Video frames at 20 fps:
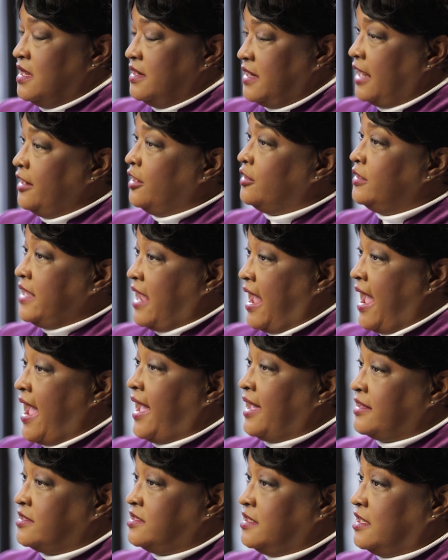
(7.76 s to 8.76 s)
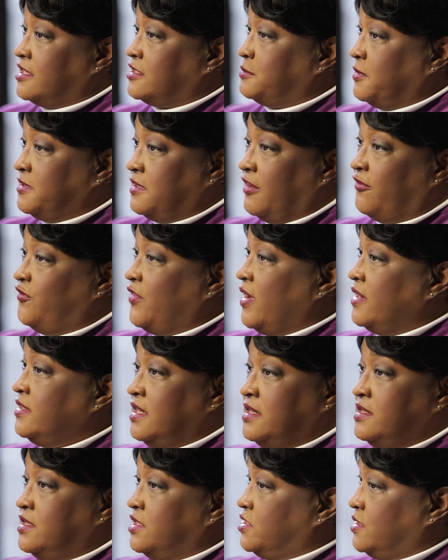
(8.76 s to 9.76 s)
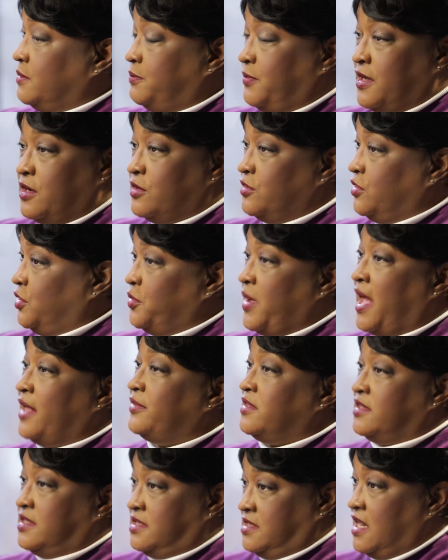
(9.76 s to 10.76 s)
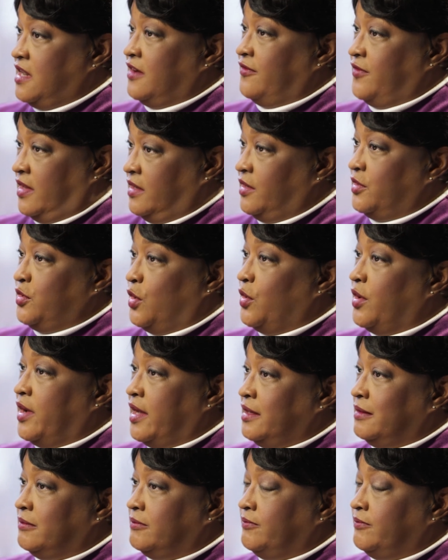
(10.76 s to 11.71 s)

Not only access, but the funding disappeared throughout the state of Illinois.